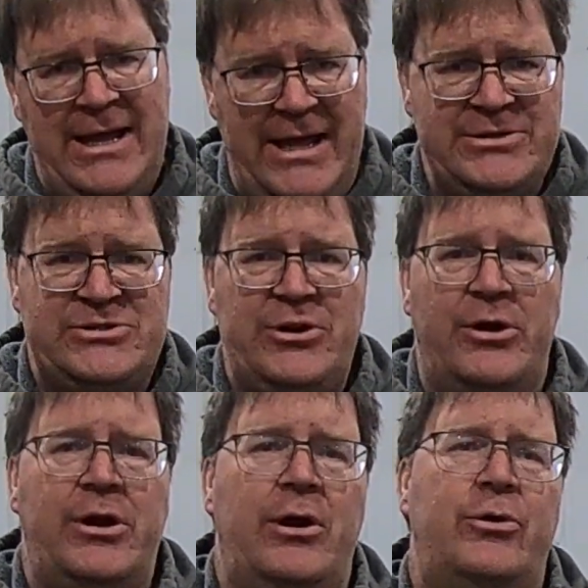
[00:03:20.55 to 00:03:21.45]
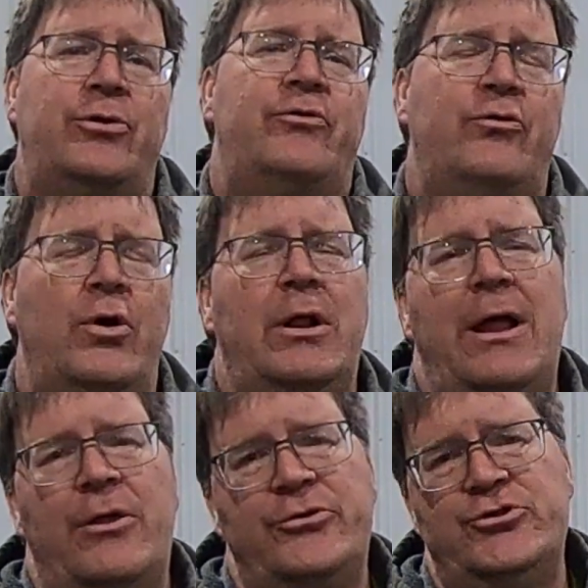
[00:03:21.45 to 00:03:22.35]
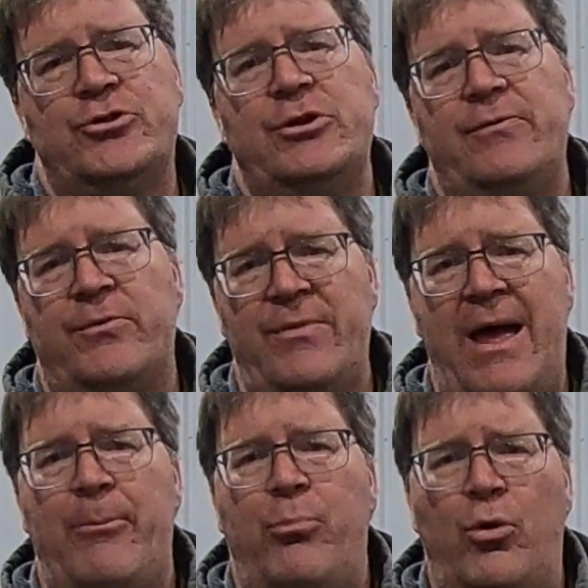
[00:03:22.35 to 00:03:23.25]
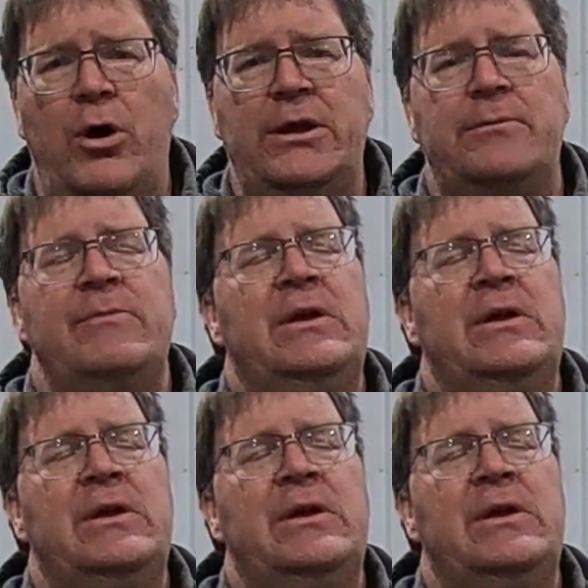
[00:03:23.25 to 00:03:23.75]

and starting our soil health journey from that point.